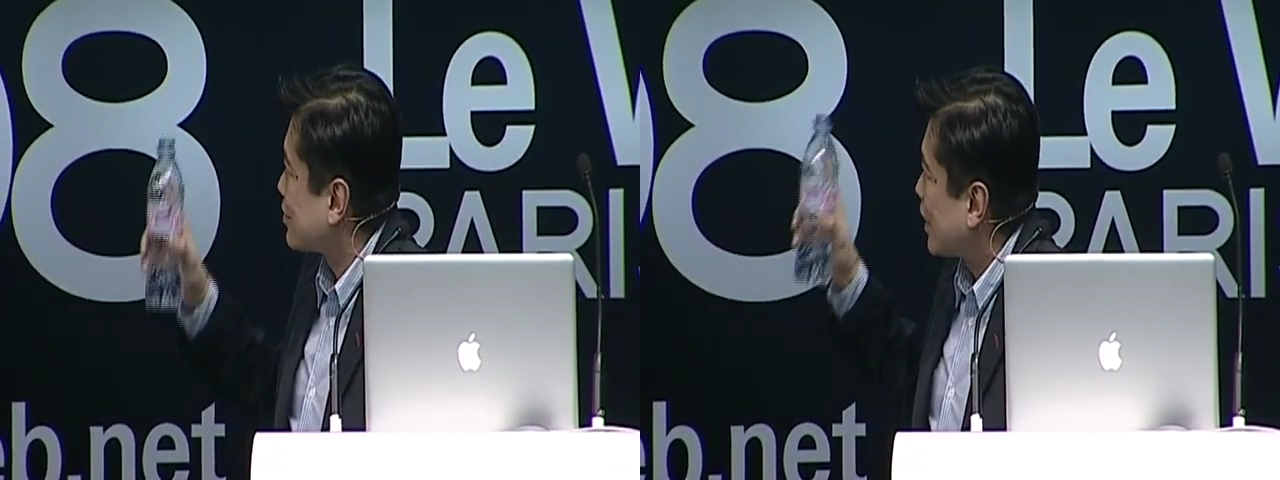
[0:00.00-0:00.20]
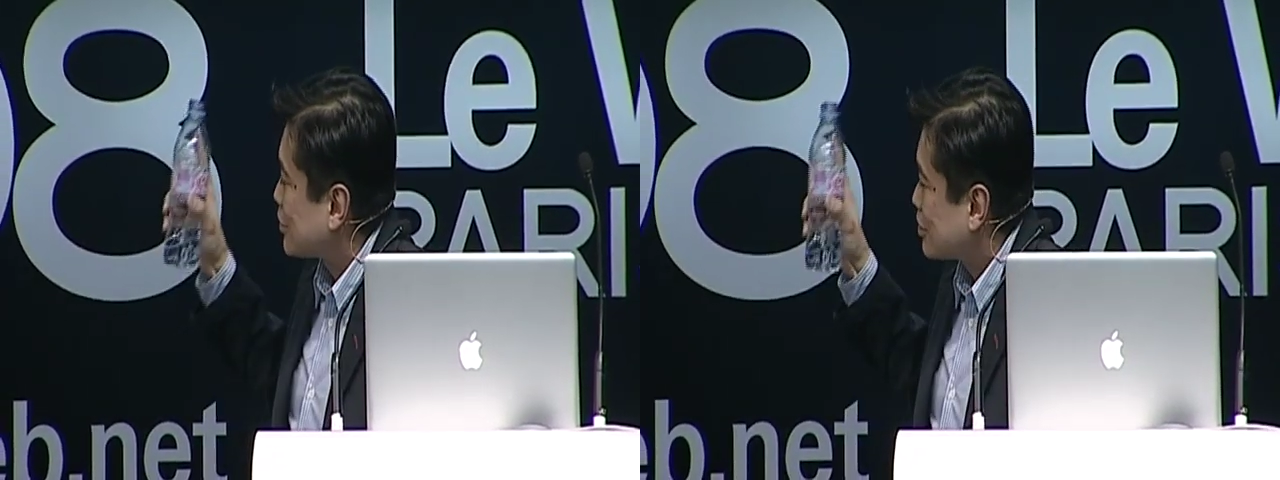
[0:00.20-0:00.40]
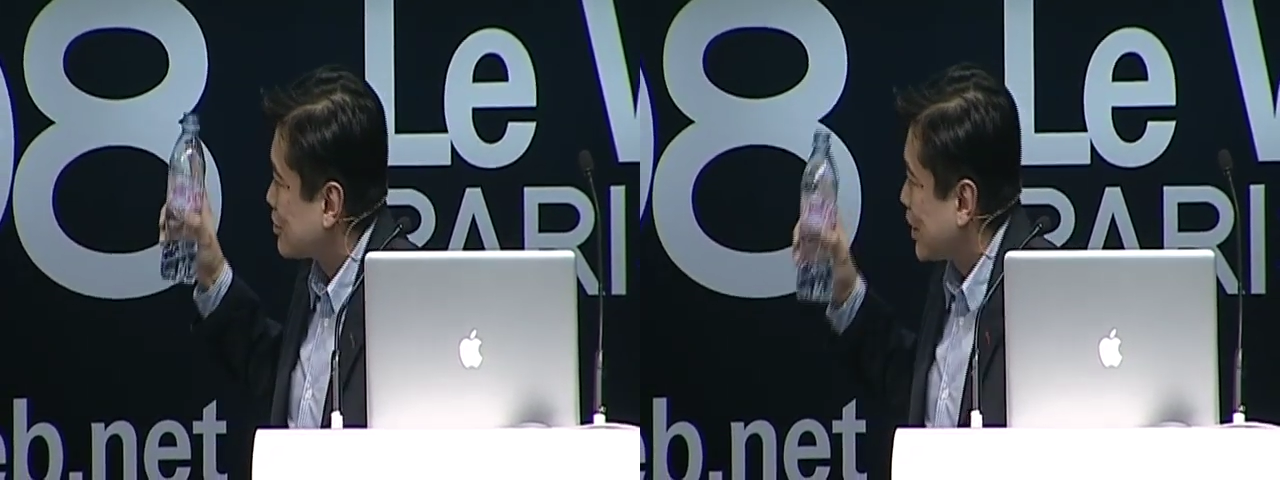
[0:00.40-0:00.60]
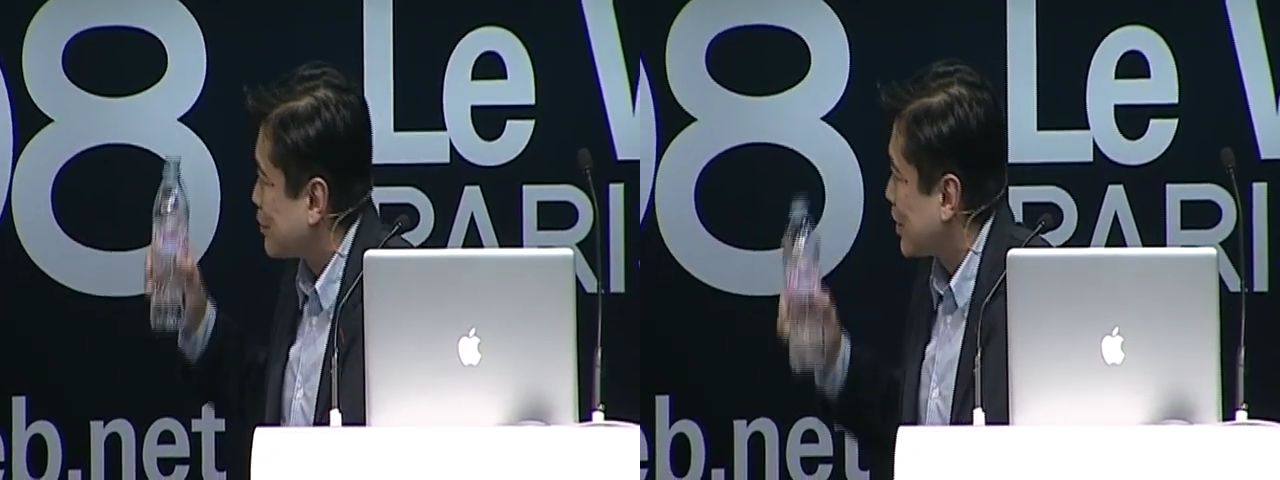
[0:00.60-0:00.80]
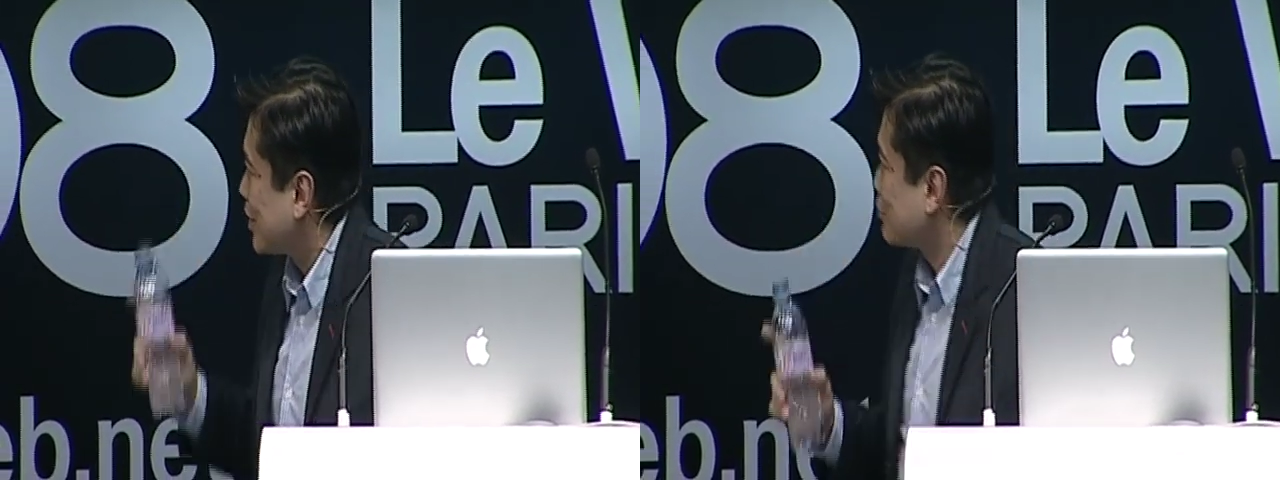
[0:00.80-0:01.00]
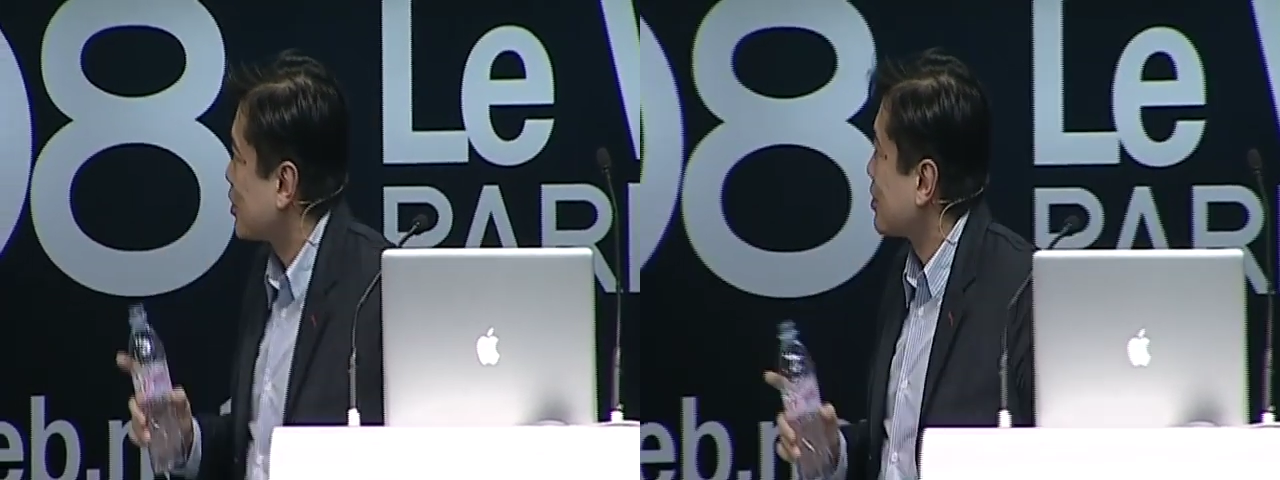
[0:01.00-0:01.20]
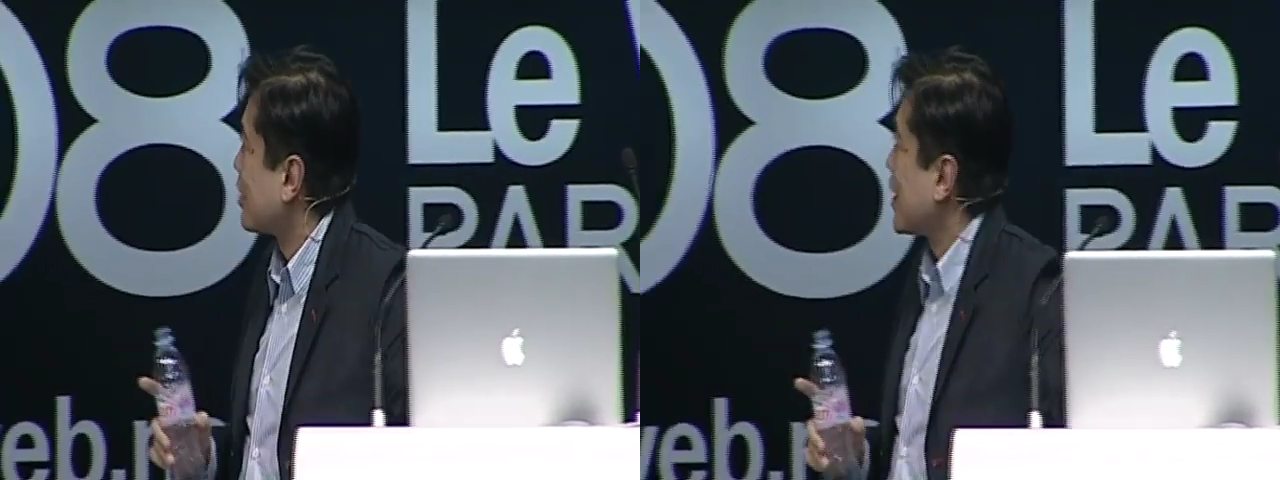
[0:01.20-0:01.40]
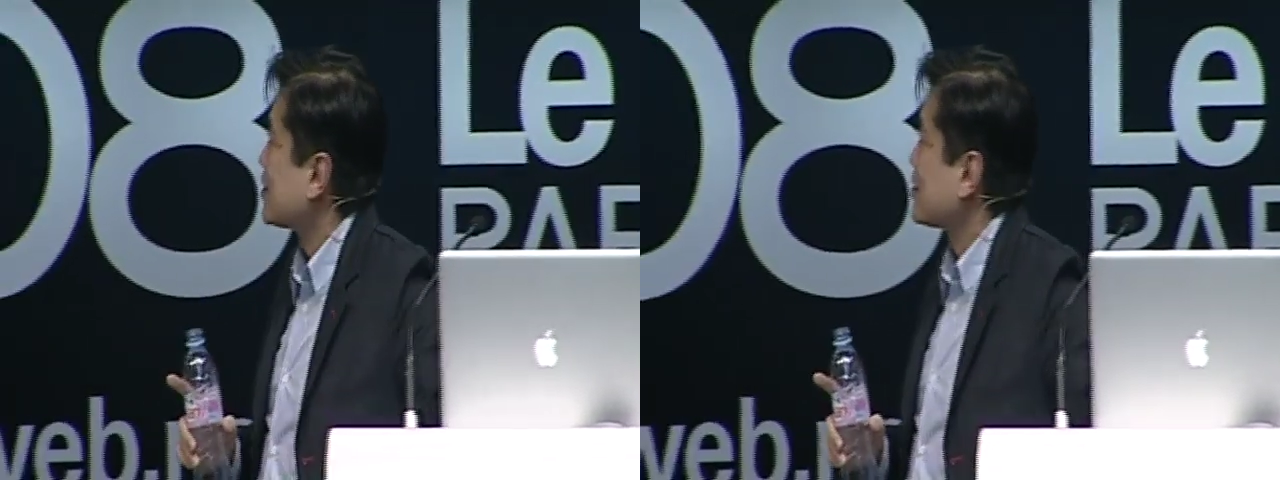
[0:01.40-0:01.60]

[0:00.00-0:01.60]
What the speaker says: I'm going to end with the last